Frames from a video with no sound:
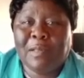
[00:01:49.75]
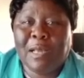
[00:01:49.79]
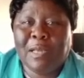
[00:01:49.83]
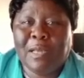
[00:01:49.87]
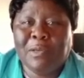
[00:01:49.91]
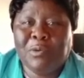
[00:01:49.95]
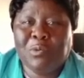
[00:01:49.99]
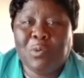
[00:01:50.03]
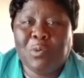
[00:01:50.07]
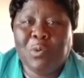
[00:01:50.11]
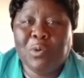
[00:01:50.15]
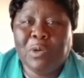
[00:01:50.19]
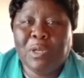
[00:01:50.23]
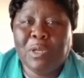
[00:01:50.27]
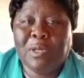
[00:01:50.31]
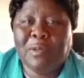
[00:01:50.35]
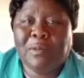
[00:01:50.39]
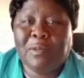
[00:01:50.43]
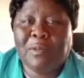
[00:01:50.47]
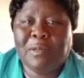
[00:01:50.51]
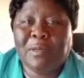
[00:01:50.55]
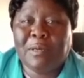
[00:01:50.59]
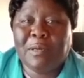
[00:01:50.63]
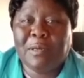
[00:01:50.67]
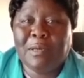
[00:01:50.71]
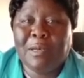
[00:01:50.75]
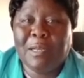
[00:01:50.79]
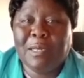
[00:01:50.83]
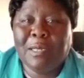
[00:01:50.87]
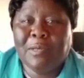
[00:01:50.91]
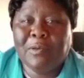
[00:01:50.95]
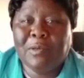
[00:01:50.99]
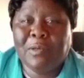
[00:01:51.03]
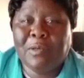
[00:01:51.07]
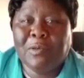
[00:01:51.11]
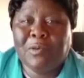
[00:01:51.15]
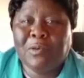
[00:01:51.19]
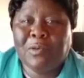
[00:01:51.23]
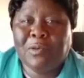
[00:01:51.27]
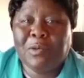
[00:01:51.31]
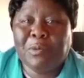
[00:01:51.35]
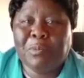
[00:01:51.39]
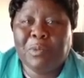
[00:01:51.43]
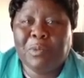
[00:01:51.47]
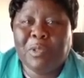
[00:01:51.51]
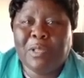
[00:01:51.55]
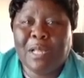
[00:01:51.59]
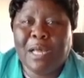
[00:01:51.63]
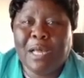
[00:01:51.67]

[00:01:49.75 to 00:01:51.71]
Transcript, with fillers: such honest relationship